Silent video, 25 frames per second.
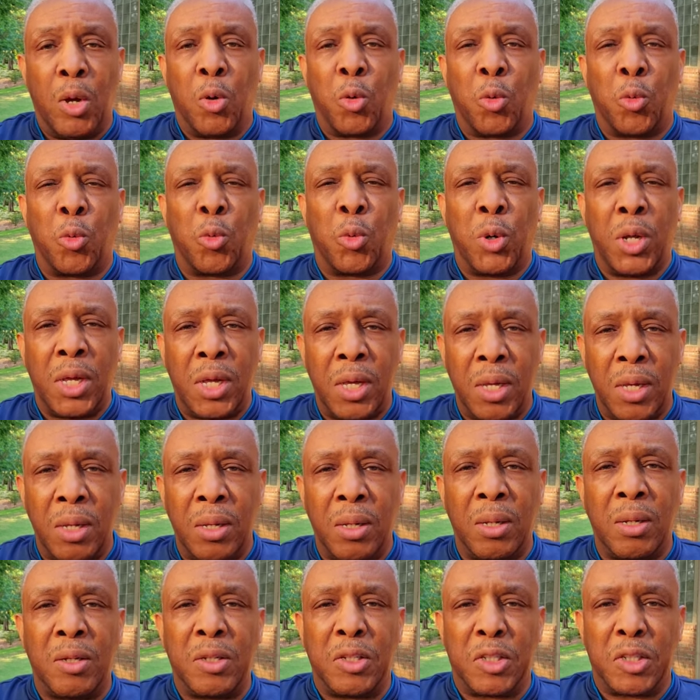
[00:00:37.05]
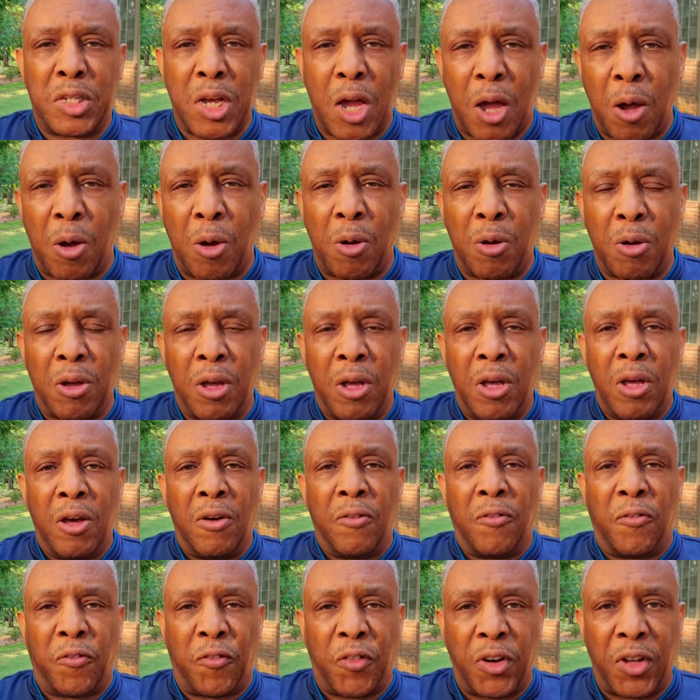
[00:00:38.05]
Real talk
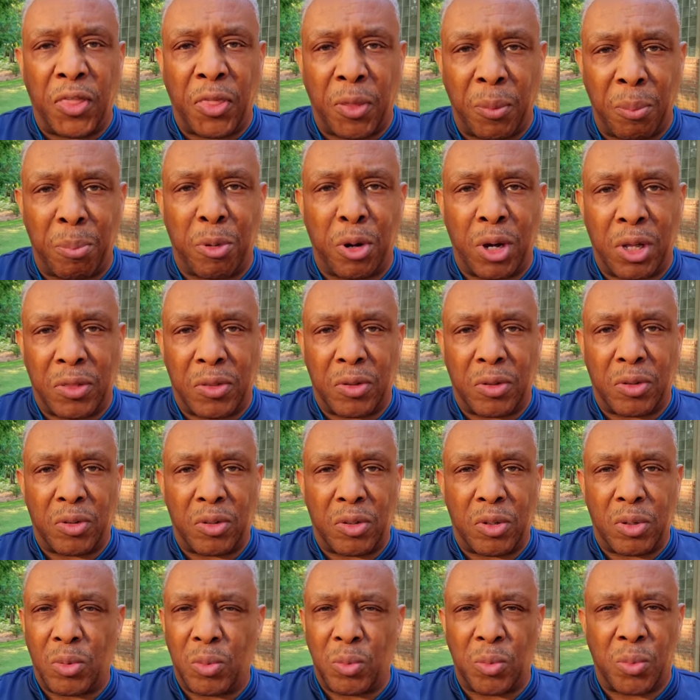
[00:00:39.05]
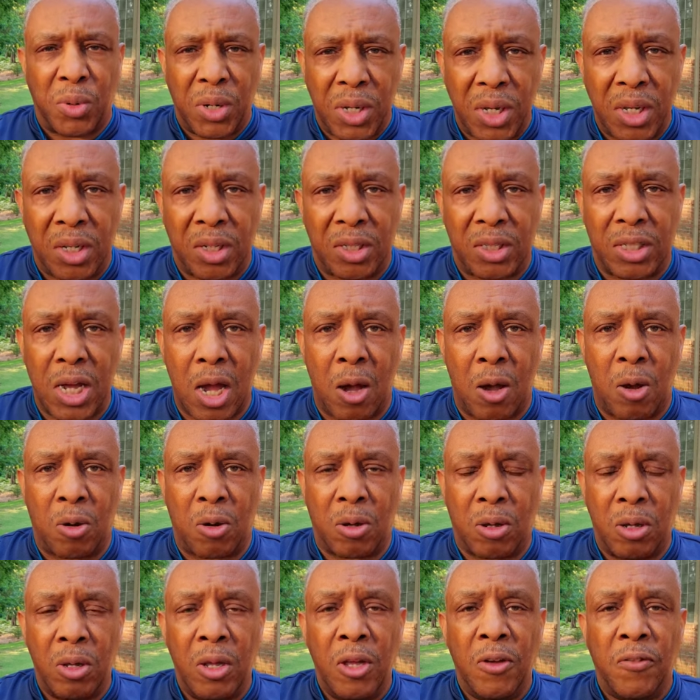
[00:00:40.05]
for the brothers. Real
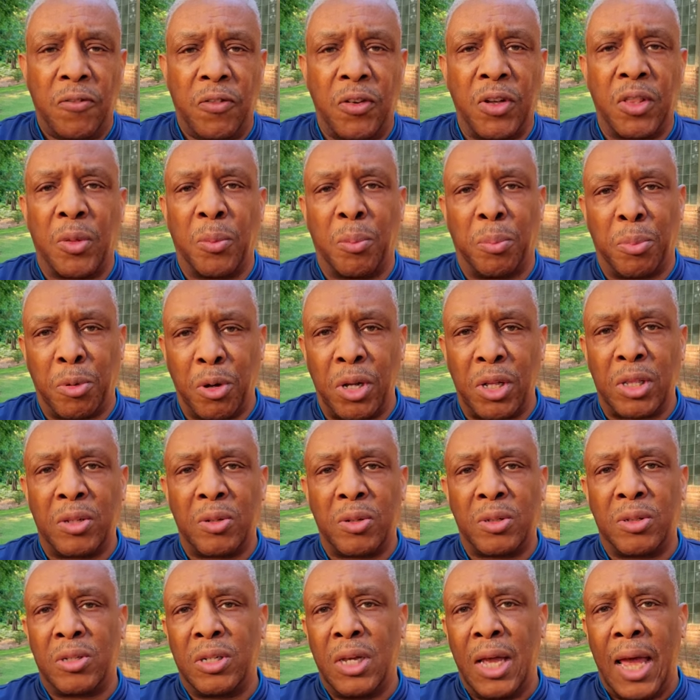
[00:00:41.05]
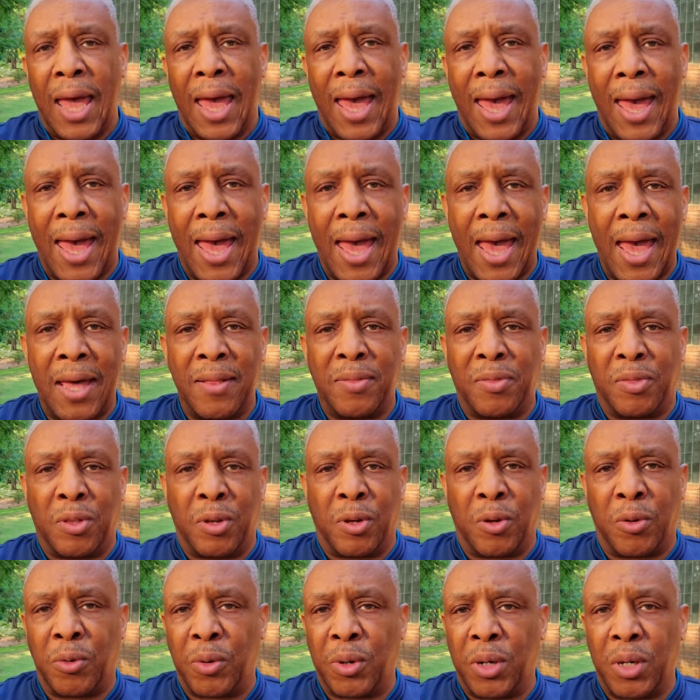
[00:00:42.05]
talk for the brothers at the
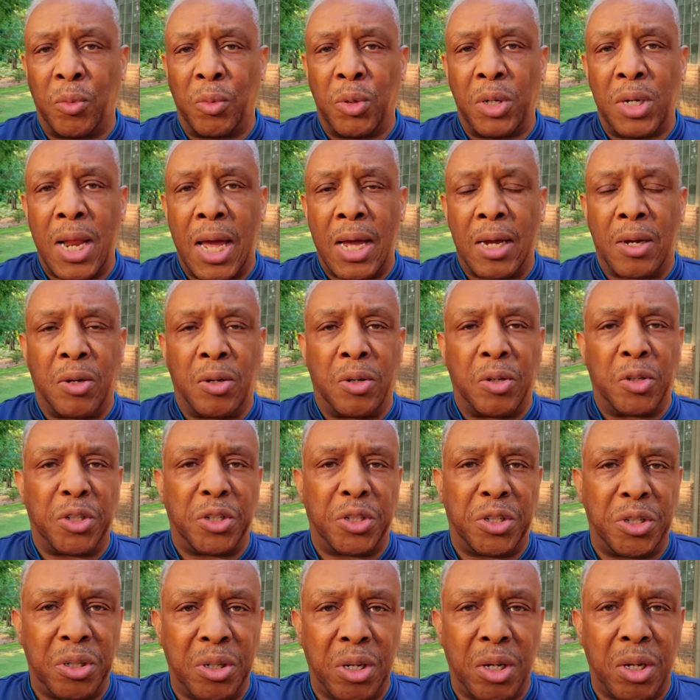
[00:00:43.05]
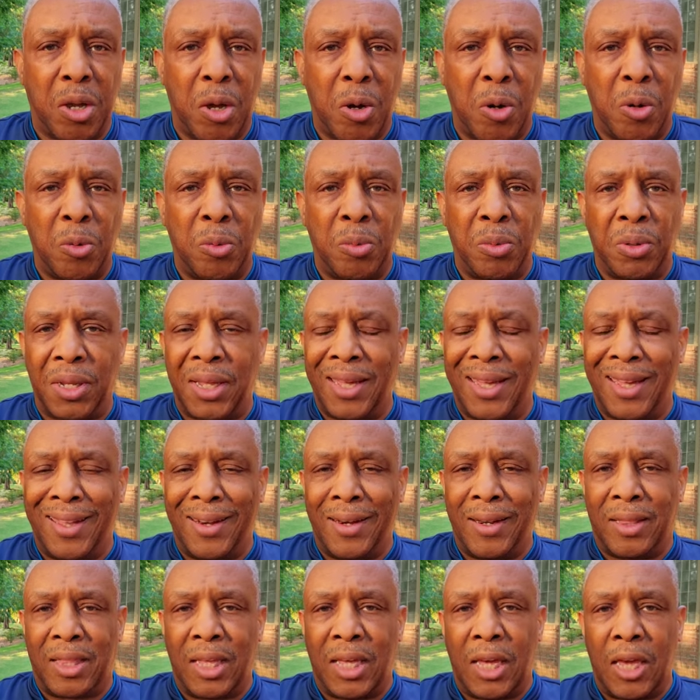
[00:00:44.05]
grill. We're not going to sugarcoat
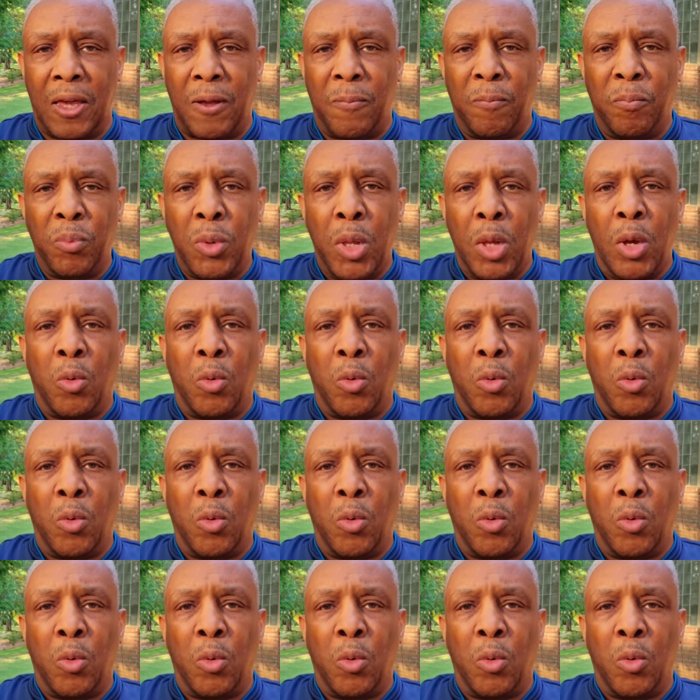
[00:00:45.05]
anything.